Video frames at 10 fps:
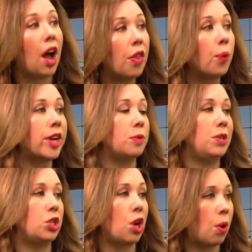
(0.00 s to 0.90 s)
otherwise
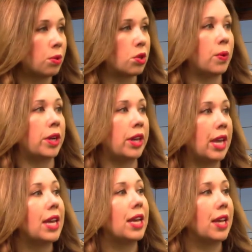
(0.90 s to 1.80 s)
be shown to
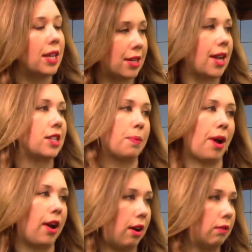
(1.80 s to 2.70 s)
really entice a
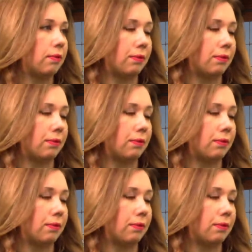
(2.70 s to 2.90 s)
buyer?